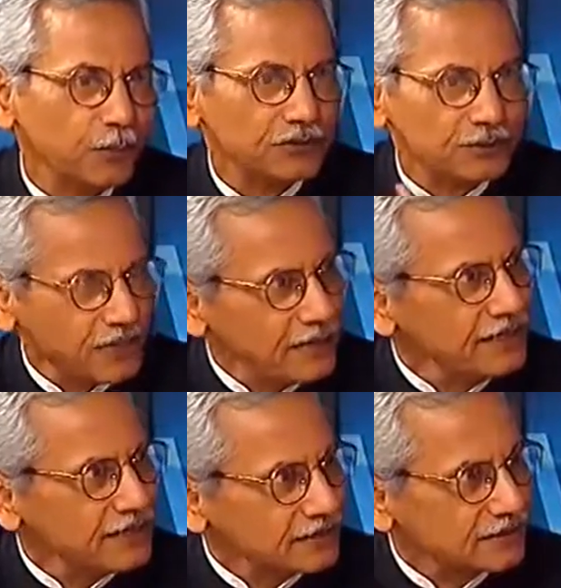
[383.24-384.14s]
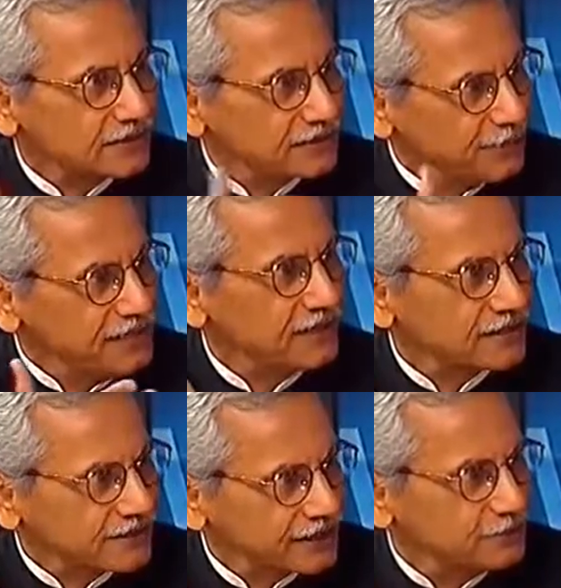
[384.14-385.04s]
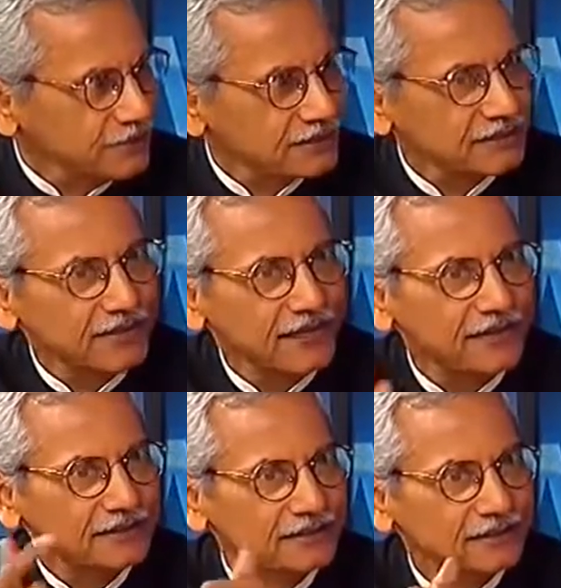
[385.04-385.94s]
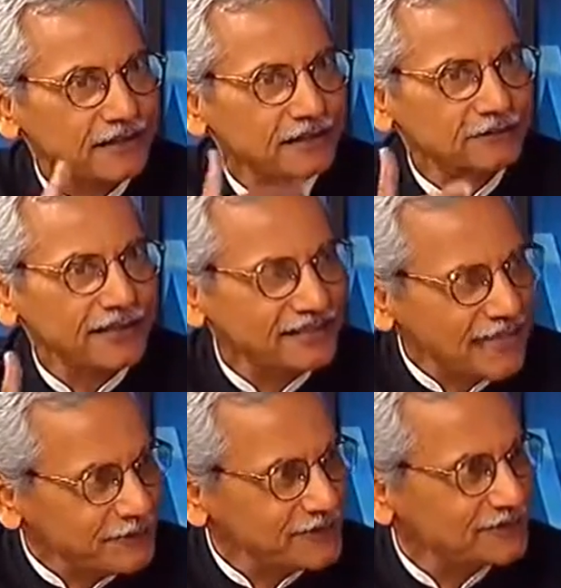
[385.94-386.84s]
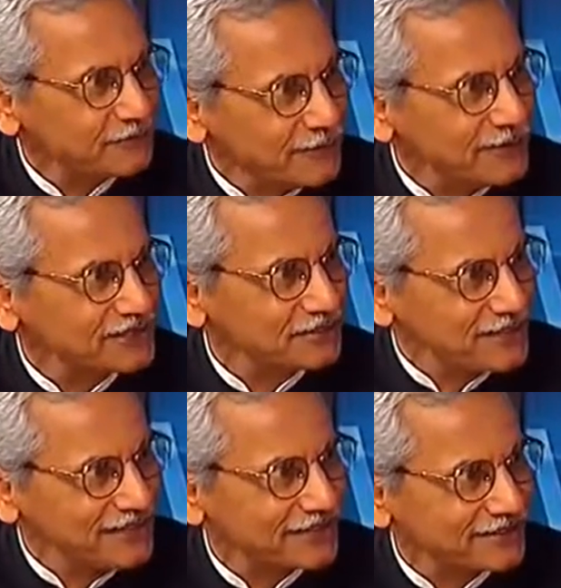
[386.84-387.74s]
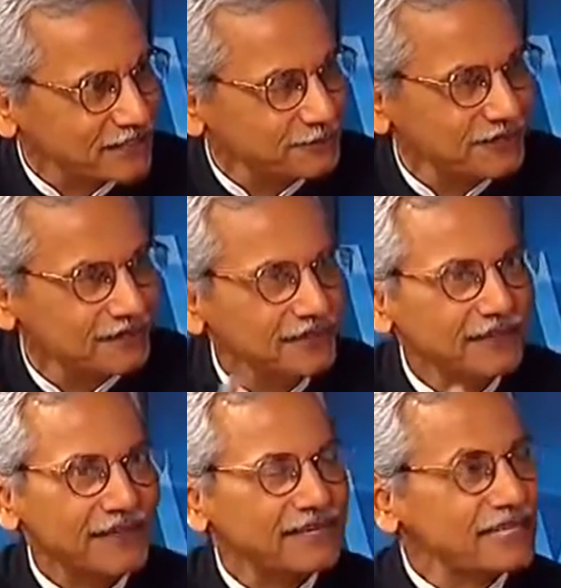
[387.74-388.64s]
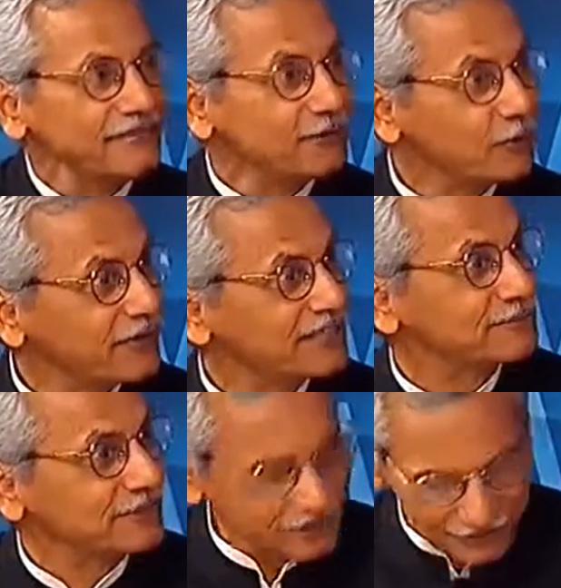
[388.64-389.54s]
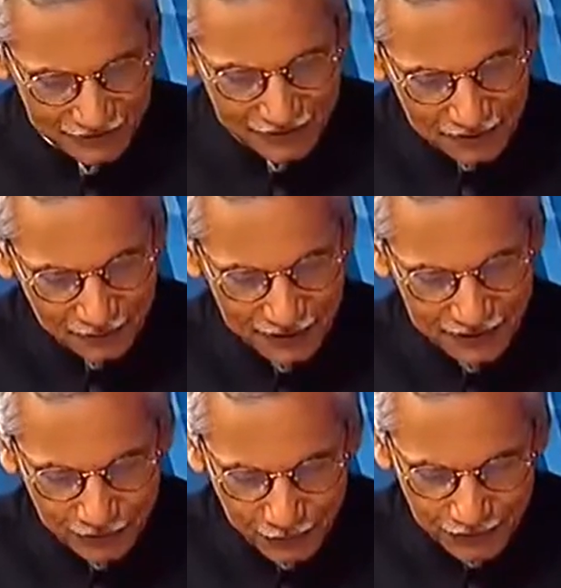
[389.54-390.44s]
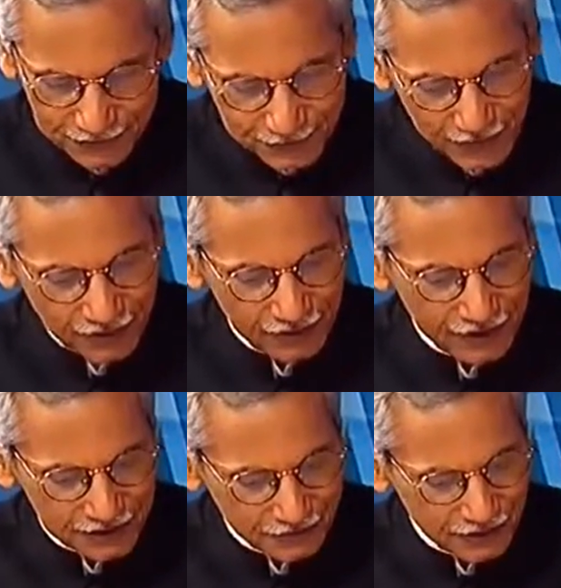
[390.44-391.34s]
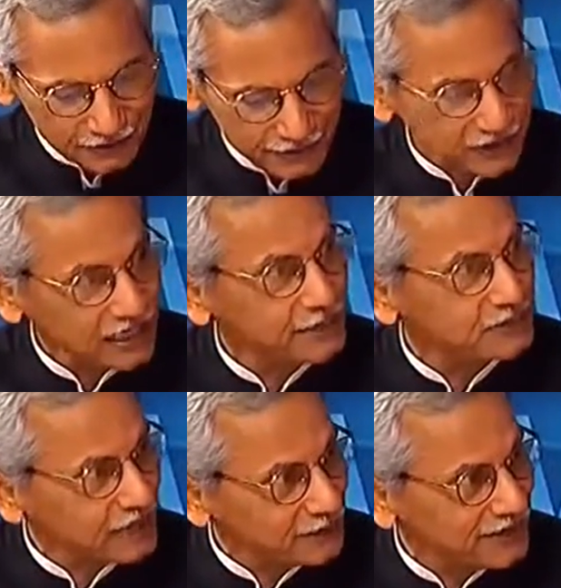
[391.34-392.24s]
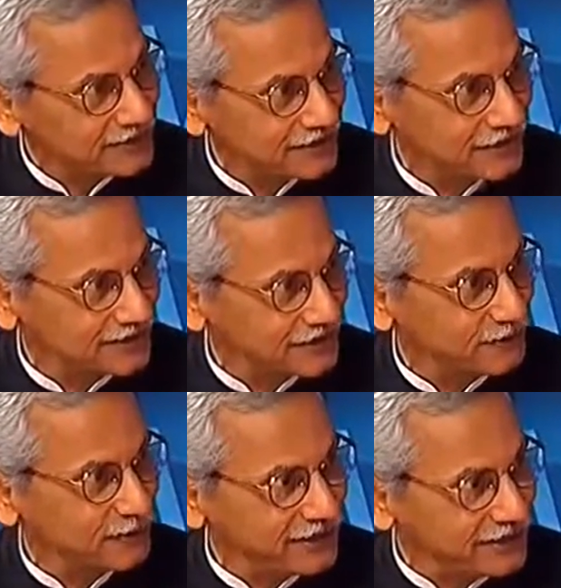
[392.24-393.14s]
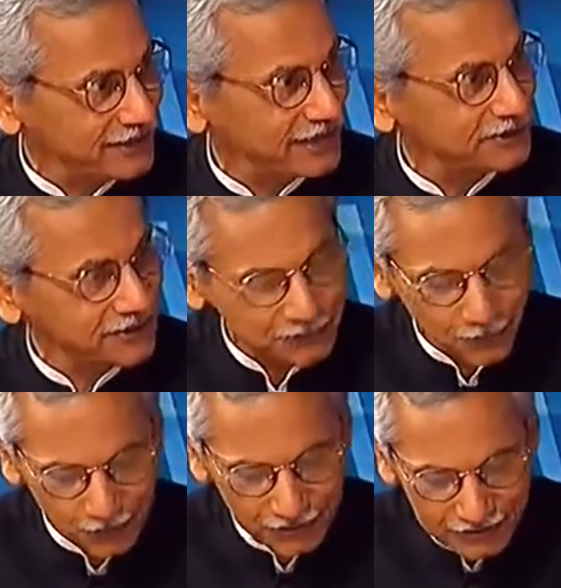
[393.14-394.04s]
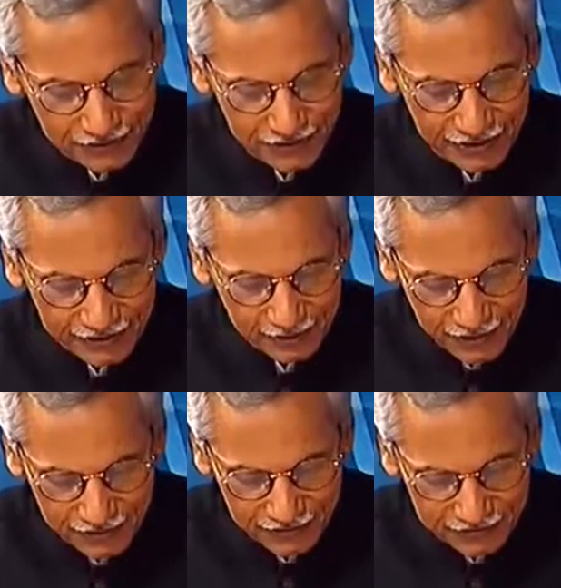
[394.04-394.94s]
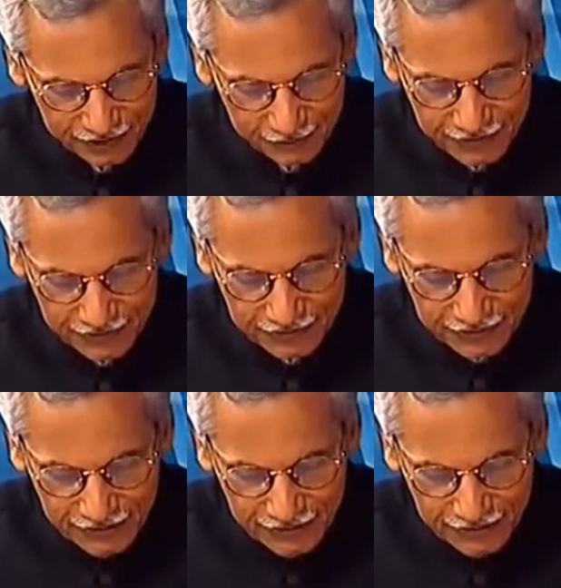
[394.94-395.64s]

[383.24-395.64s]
both the Prime Minister's media statement and the Vietnamese Prime Minister's media statement is even more explicit. For example, as far as the Vietnamese Prime Minister is concerned, when he actually spoke at the media statement,